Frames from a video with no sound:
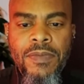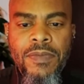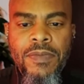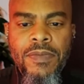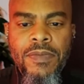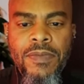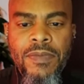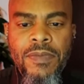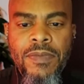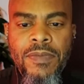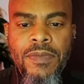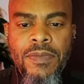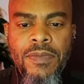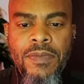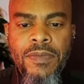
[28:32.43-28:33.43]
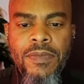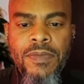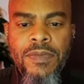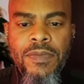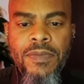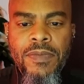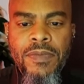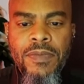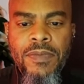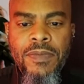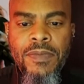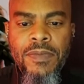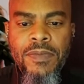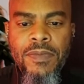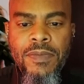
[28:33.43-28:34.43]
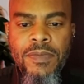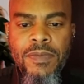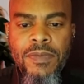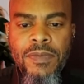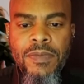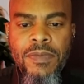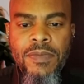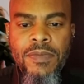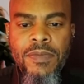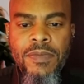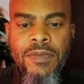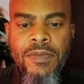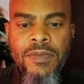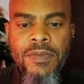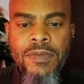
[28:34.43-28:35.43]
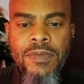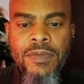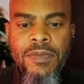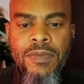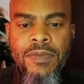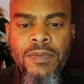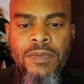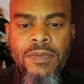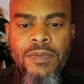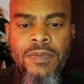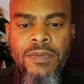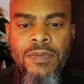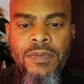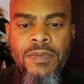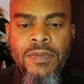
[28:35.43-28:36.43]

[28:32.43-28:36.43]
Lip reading: No words are spoken by the person on screen.